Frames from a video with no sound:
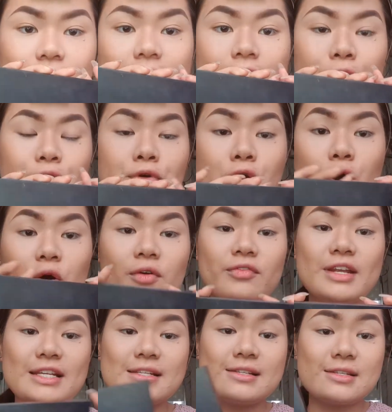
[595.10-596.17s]
I don't know if
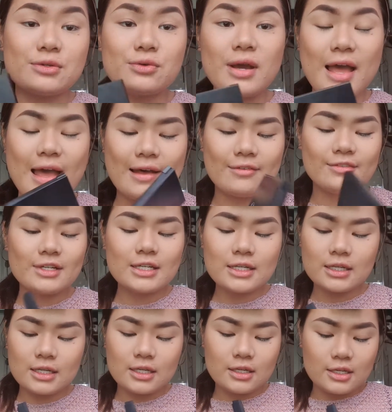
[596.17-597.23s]
they still have it.
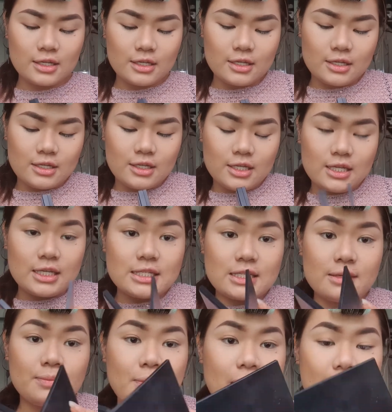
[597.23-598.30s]
It's a
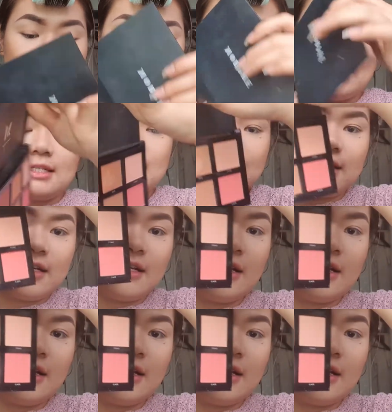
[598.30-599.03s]
palette.